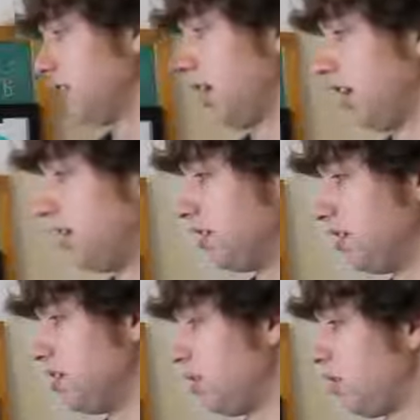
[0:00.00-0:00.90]
And
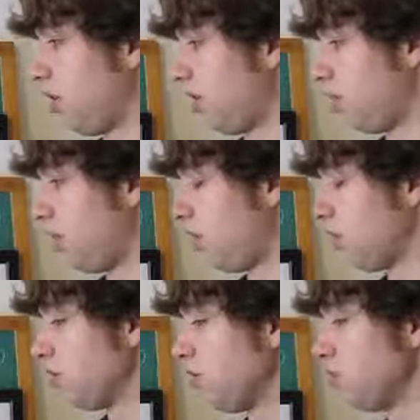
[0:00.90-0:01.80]

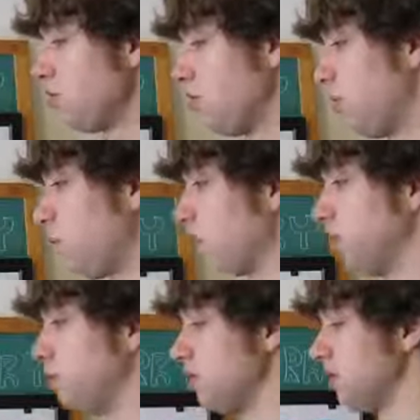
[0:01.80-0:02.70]
although we're
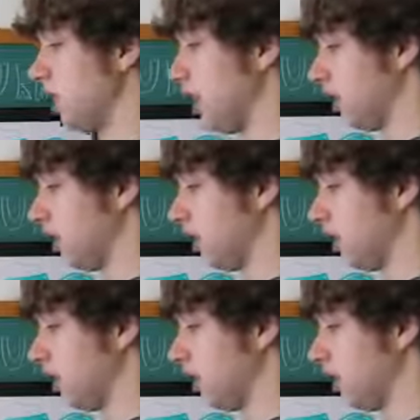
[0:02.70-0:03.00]
using a